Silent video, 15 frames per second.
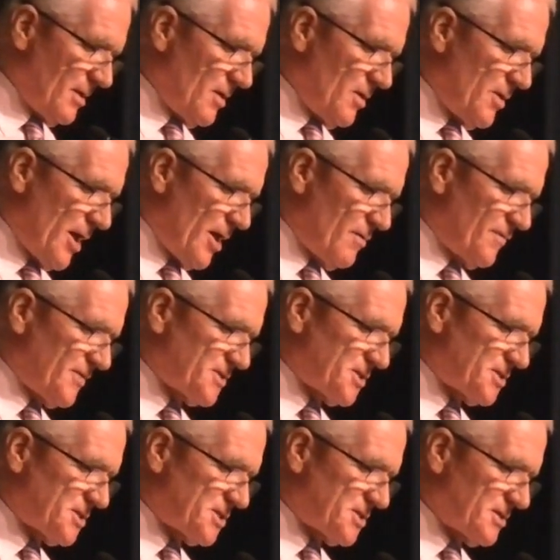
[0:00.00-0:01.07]
No
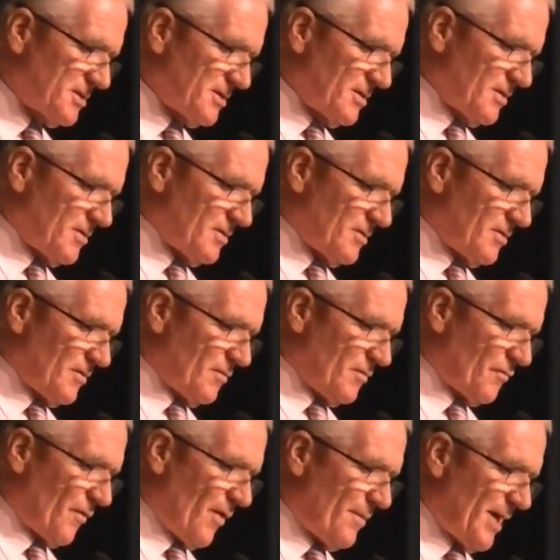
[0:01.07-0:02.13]
visits
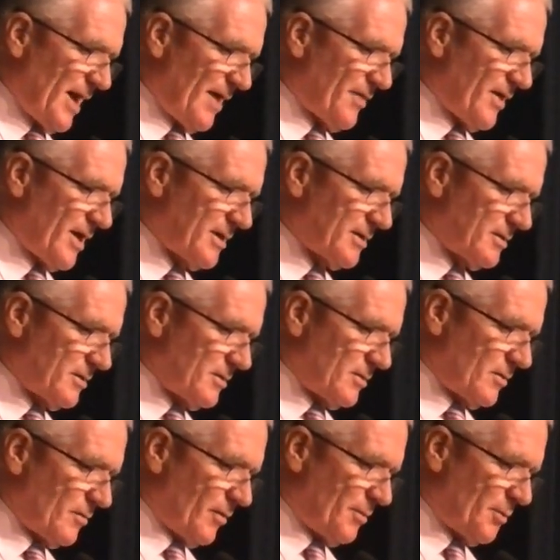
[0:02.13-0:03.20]
from other
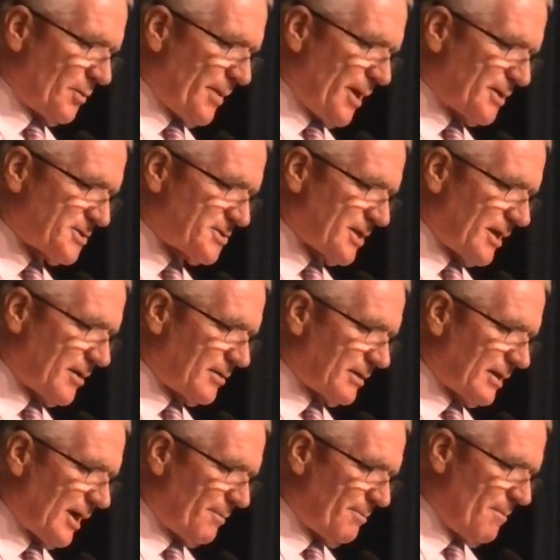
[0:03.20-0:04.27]
criminal motorcycle
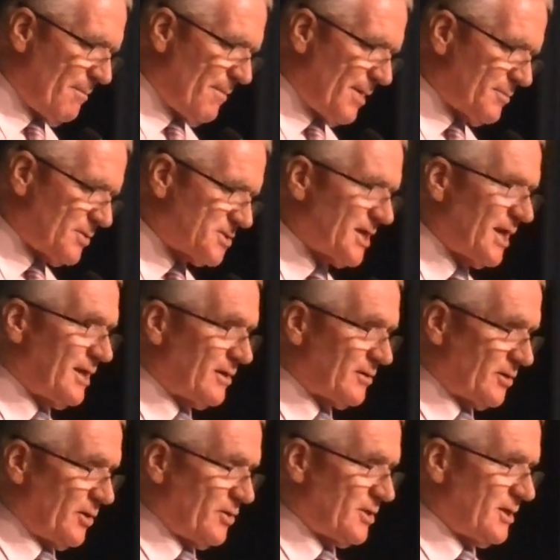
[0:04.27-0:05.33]
club members,
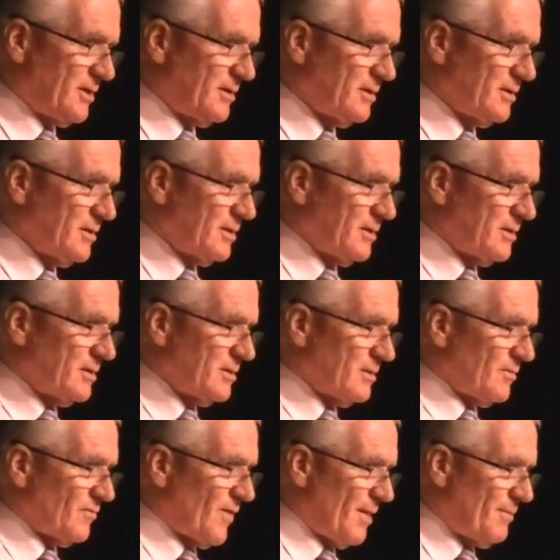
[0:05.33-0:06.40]
including
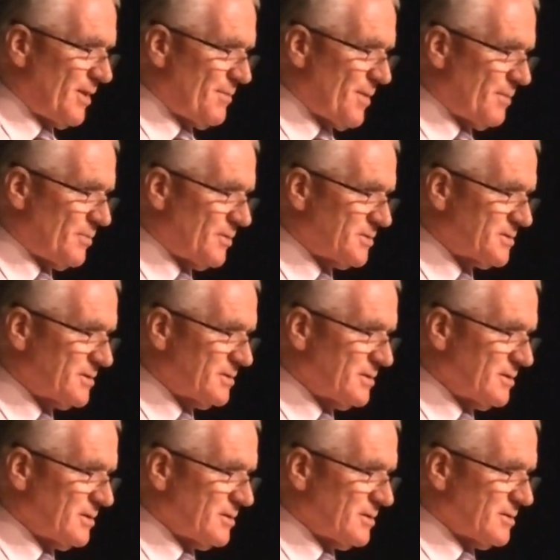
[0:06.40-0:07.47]
family members.
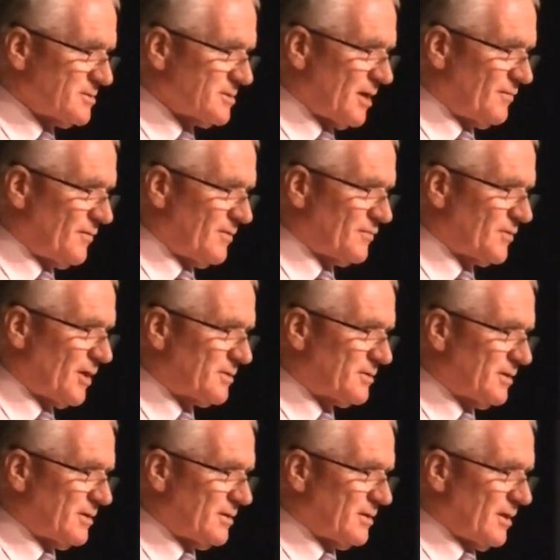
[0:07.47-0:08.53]
So if you've got
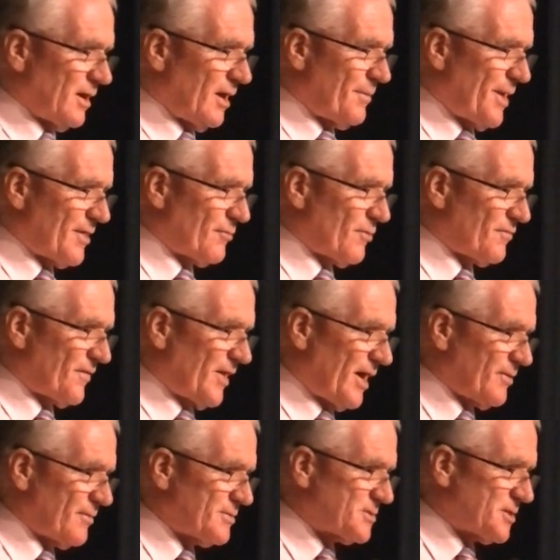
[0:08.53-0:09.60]
a mother, a
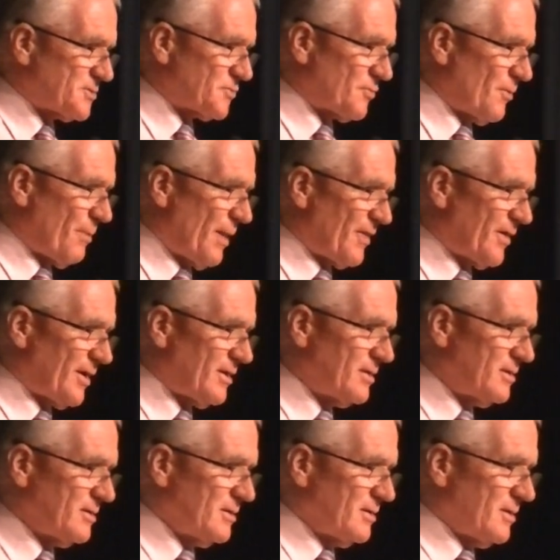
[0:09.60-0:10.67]
father, a sister, a brother
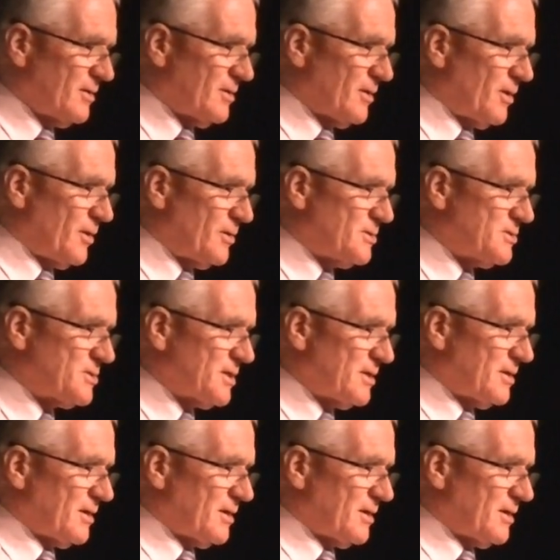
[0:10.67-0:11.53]
who's